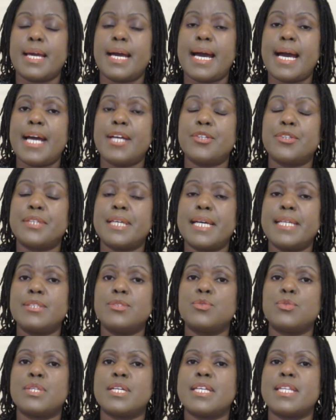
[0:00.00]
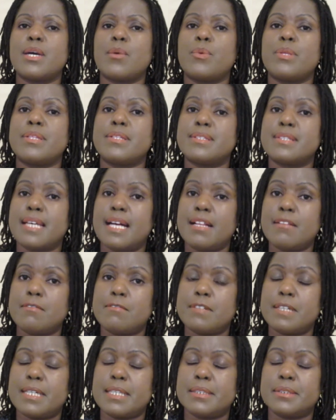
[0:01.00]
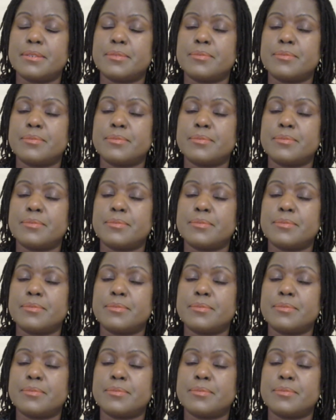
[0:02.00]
Iodine together with sulfur